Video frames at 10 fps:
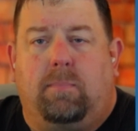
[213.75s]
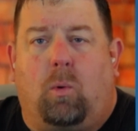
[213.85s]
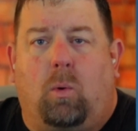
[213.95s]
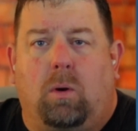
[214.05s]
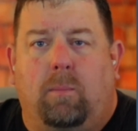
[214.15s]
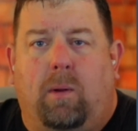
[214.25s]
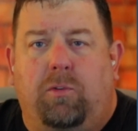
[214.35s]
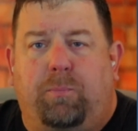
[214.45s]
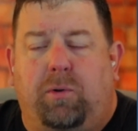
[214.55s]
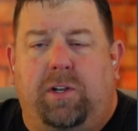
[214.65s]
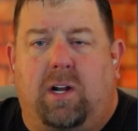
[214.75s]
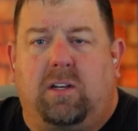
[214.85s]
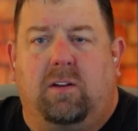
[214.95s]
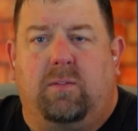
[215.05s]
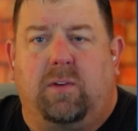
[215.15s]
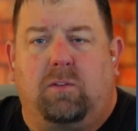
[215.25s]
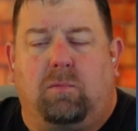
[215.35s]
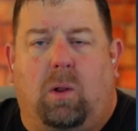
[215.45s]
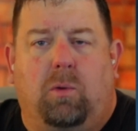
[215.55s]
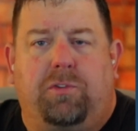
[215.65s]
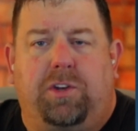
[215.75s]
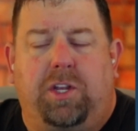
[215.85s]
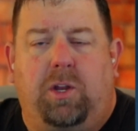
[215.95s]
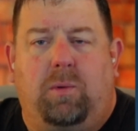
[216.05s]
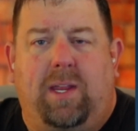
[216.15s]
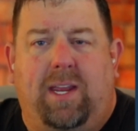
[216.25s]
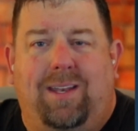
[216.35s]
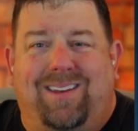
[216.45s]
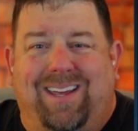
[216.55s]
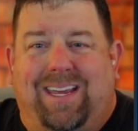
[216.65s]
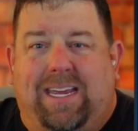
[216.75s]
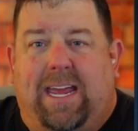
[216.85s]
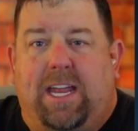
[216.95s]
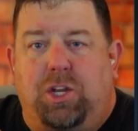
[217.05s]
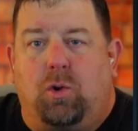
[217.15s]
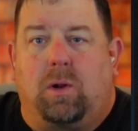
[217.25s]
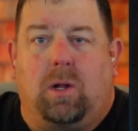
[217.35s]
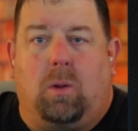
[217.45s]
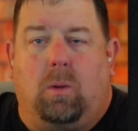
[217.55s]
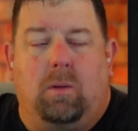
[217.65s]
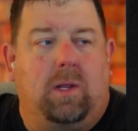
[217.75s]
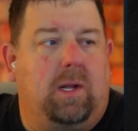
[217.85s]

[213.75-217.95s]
or most productive roles do you need to get your goal.